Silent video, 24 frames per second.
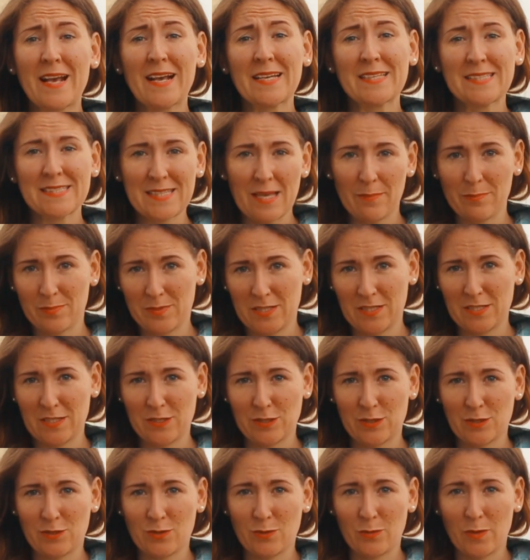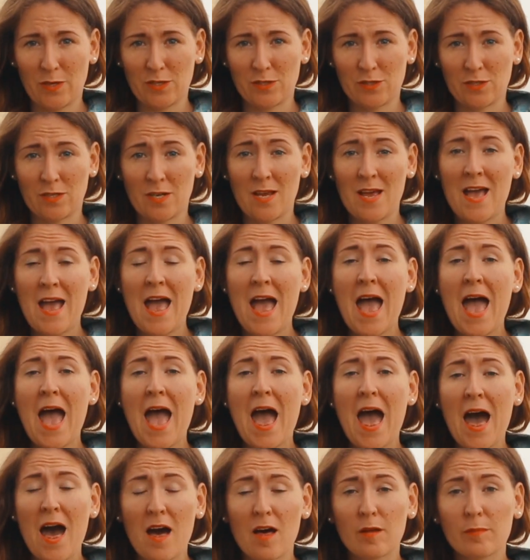accepting the situation,
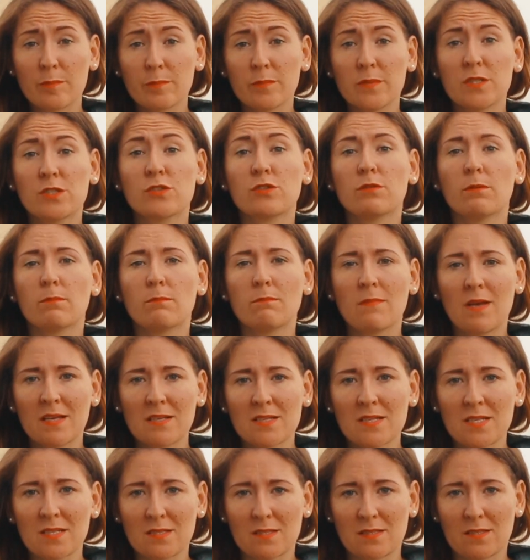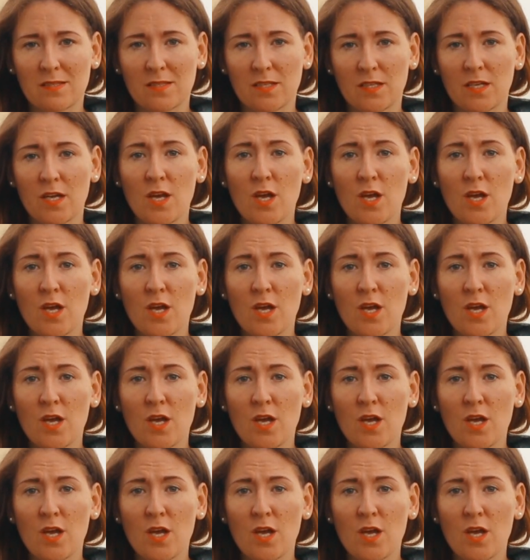helped me tremendously